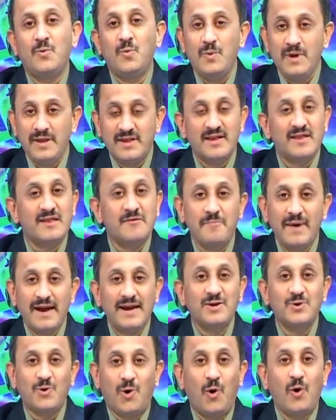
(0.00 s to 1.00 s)
We
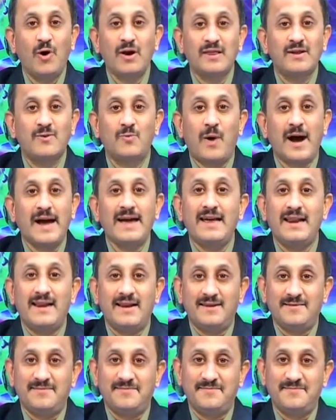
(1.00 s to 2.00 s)
suspect all the while
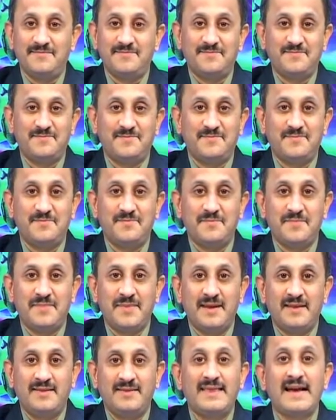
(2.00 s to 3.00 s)

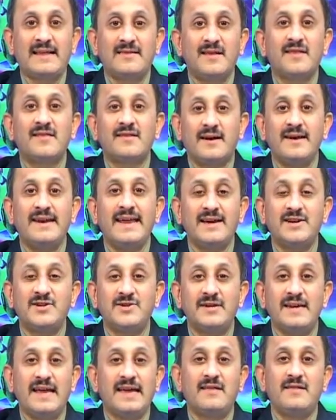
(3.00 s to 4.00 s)
that this
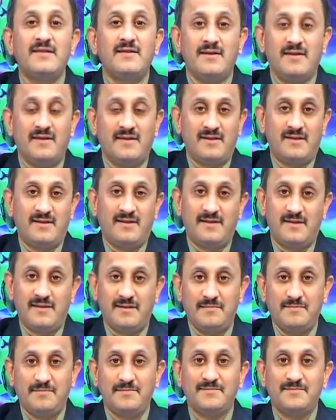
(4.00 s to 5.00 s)
connection exists.